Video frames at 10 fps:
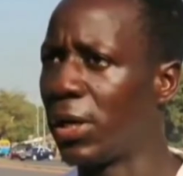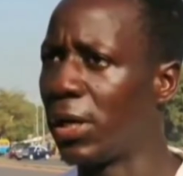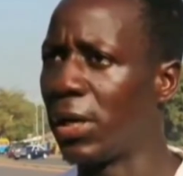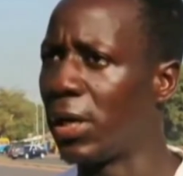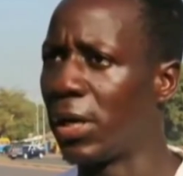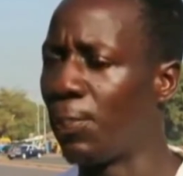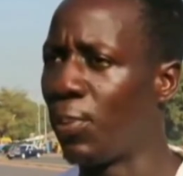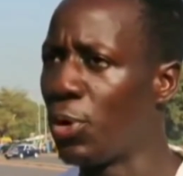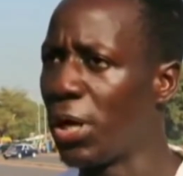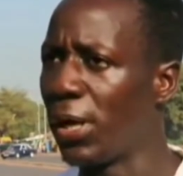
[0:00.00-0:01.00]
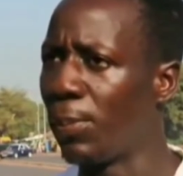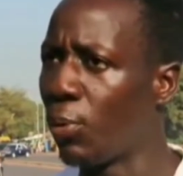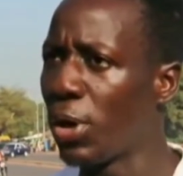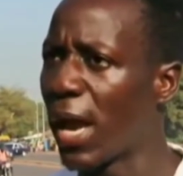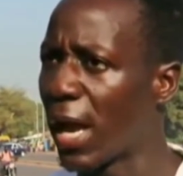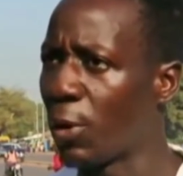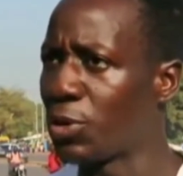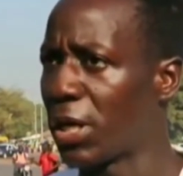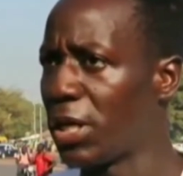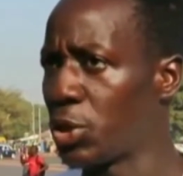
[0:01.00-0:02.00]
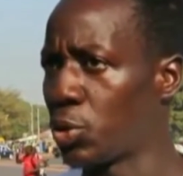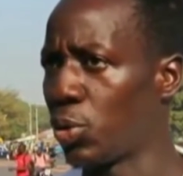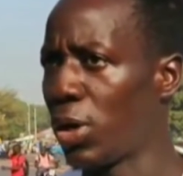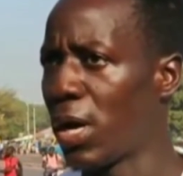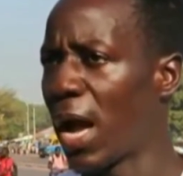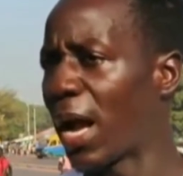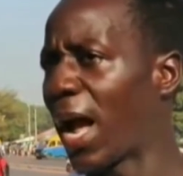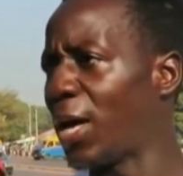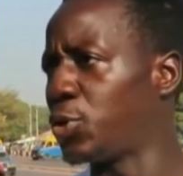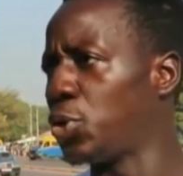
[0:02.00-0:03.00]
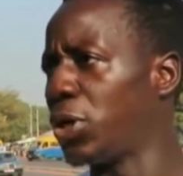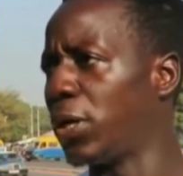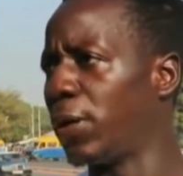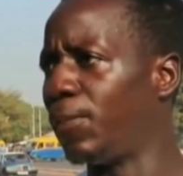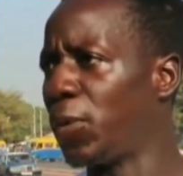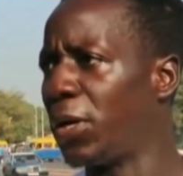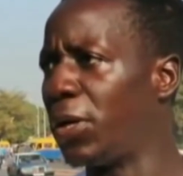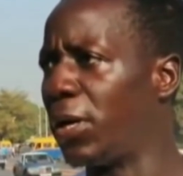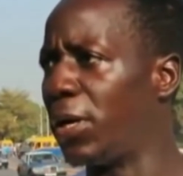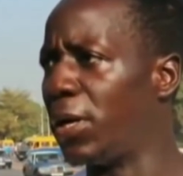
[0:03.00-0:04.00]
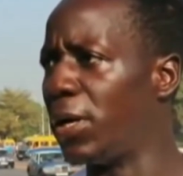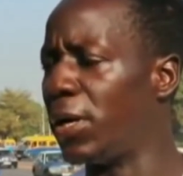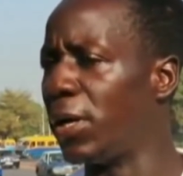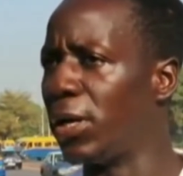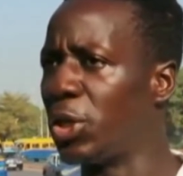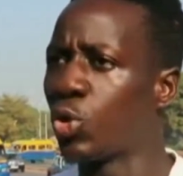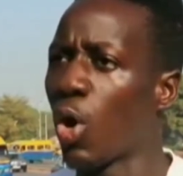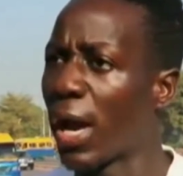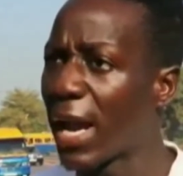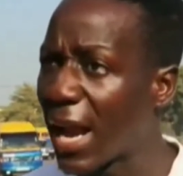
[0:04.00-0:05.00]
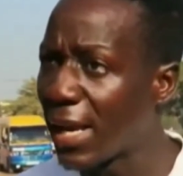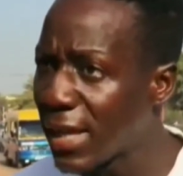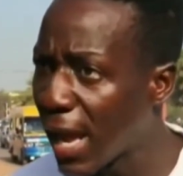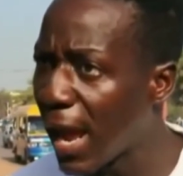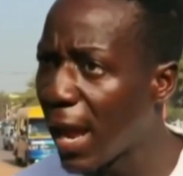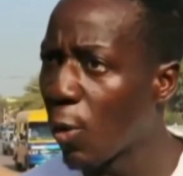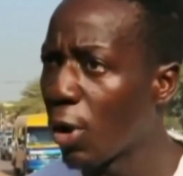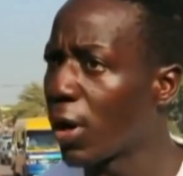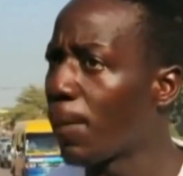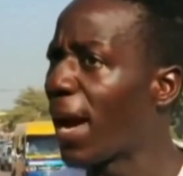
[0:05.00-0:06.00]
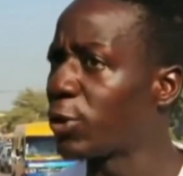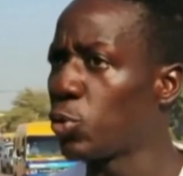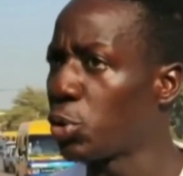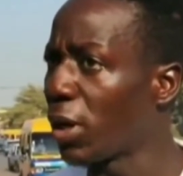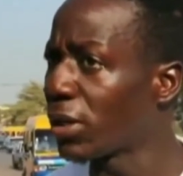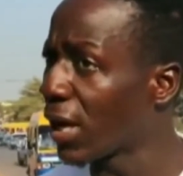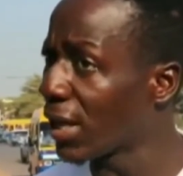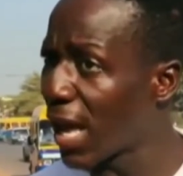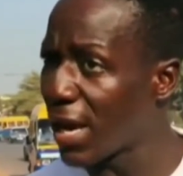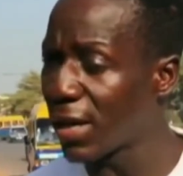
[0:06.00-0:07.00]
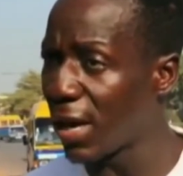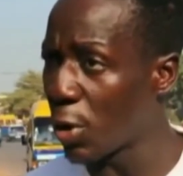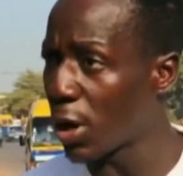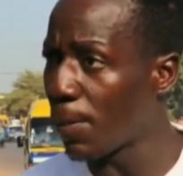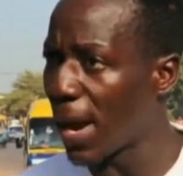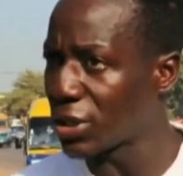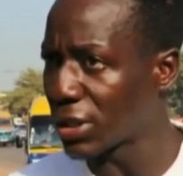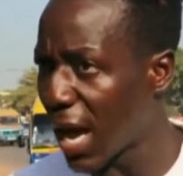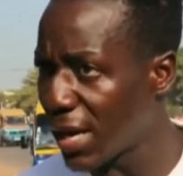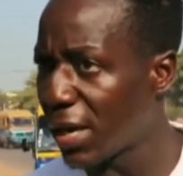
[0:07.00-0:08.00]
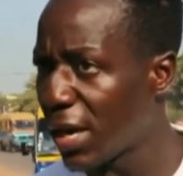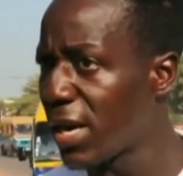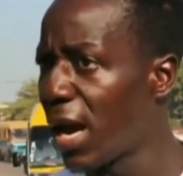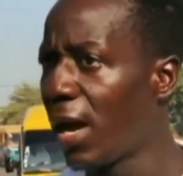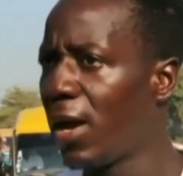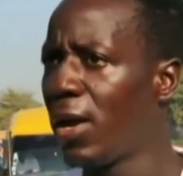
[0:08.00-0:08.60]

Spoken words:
mention the other consequences, I am afraid that our studies will be interrupted, which will make us lose a lot of time, and it will get complicated.